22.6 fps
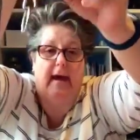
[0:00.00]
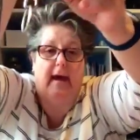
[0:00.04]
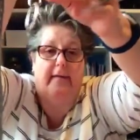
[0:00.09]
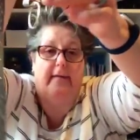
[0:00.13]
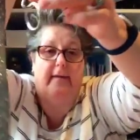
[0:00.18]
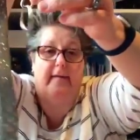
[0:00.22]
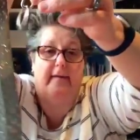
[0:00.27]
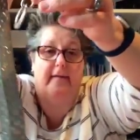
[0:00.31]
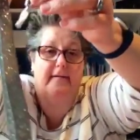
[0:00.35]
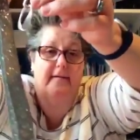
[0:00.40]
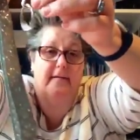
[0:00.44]
And
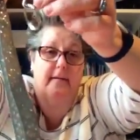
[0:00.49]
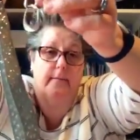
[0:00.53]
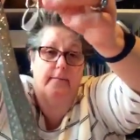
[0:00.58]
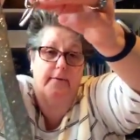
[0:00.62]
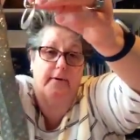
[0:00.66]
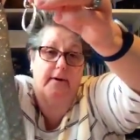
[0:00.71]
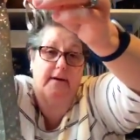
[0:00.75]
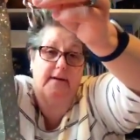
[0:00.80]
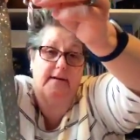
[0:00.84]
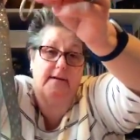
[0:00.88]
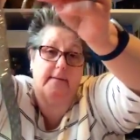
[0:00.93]
then this is a
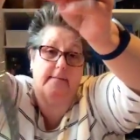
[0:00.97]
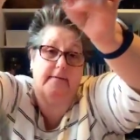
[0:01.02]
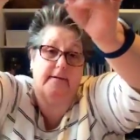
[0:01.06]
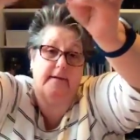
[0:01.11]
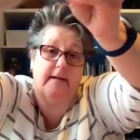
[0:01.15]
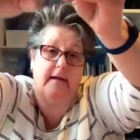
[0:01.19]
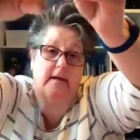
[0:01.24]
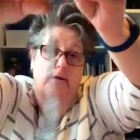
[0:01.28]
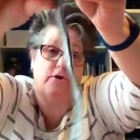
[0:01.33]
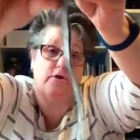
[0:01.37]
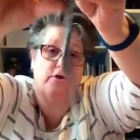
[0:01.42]
pretty
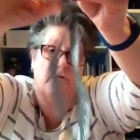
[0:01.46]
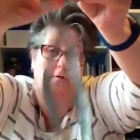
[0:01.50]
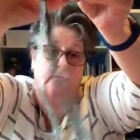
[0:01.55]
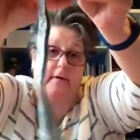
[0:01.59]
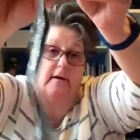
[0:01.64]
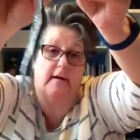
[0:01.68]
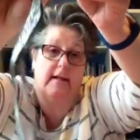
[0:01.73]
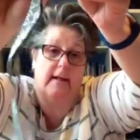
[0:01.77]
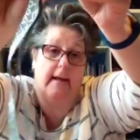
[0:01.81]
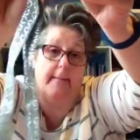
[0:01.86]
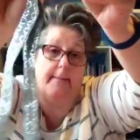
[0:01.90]
substantial
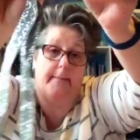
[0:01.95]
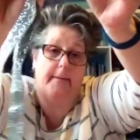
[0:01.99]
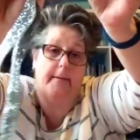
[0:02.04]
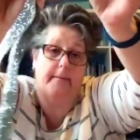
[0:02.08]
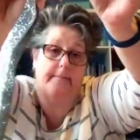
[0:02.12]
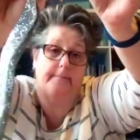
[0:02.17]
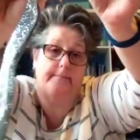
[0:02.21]
clip.